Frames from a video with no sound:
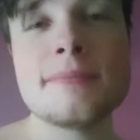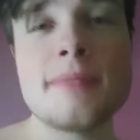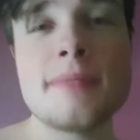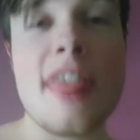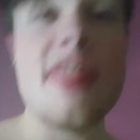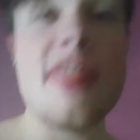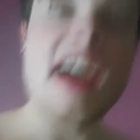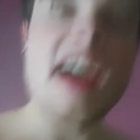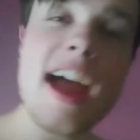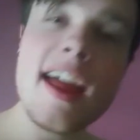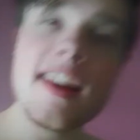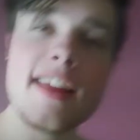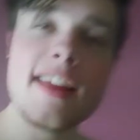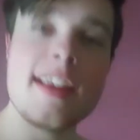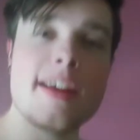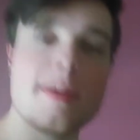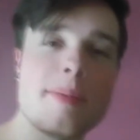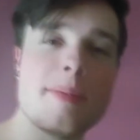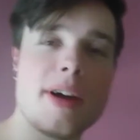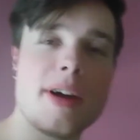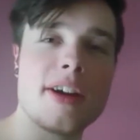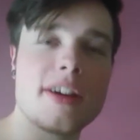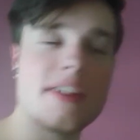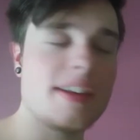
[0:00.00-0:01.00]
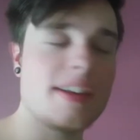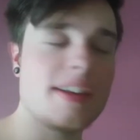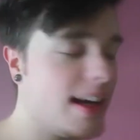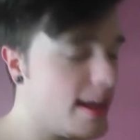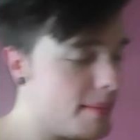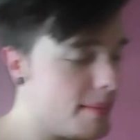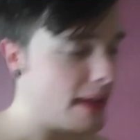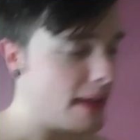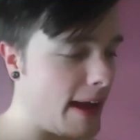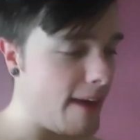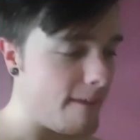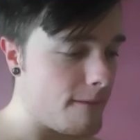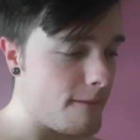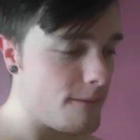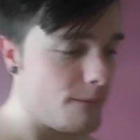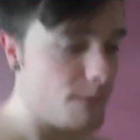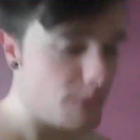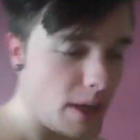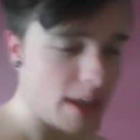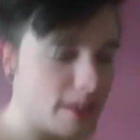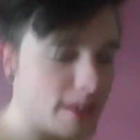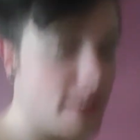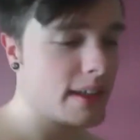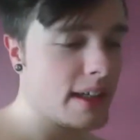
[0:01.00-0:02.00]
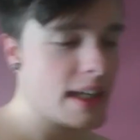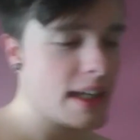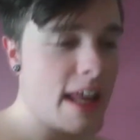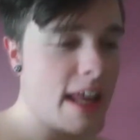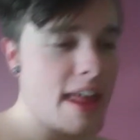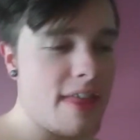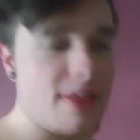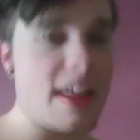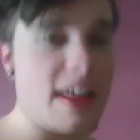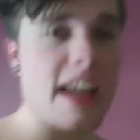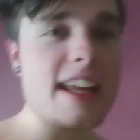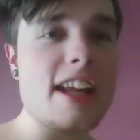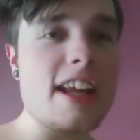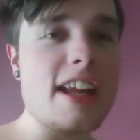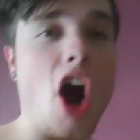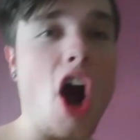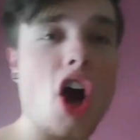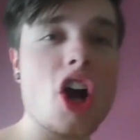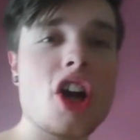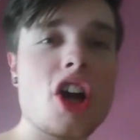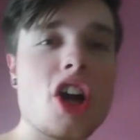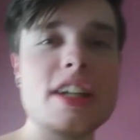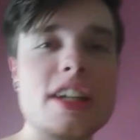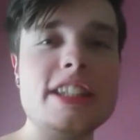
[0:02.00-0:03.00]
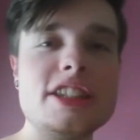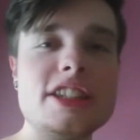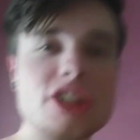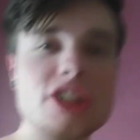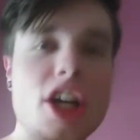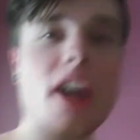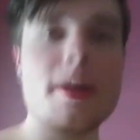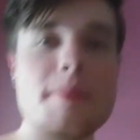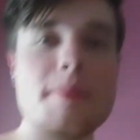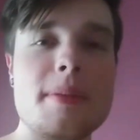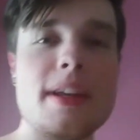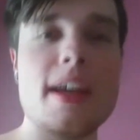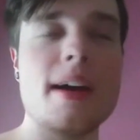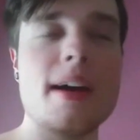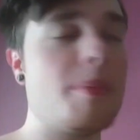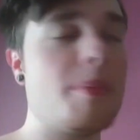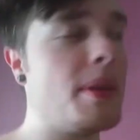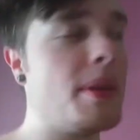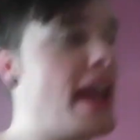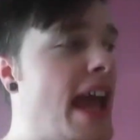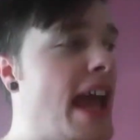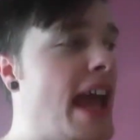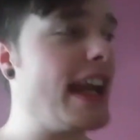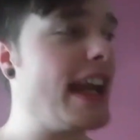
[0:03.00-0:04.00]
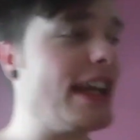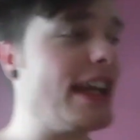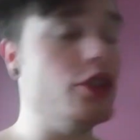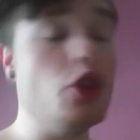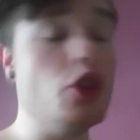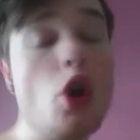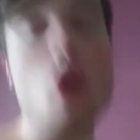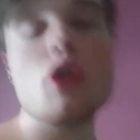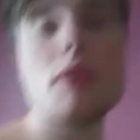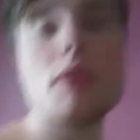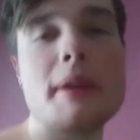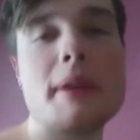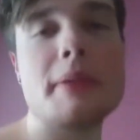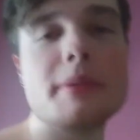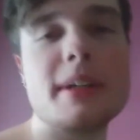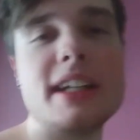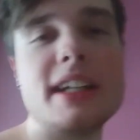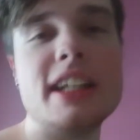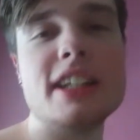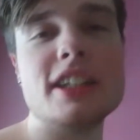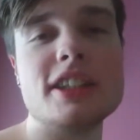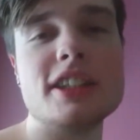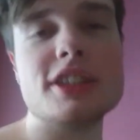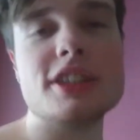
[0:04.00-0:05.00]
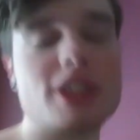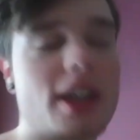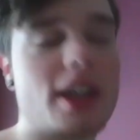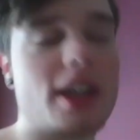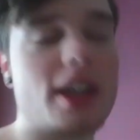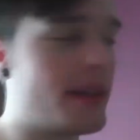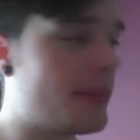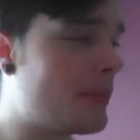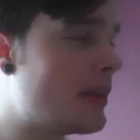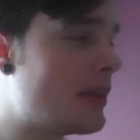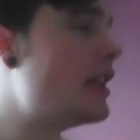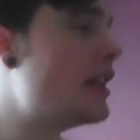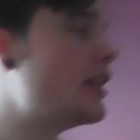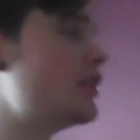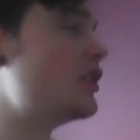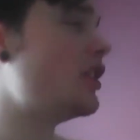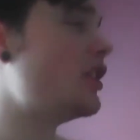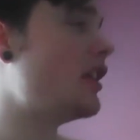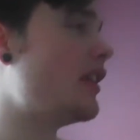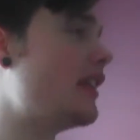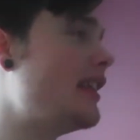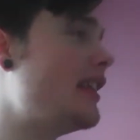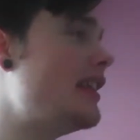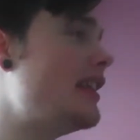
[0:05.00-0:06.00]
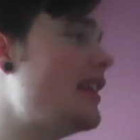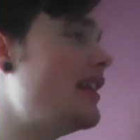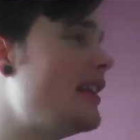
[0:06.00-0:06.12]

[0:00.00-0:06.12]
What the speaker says: that hip hurt. And I'm like, fuck. They already shot me up and I don't remember getting shot up. So now they did it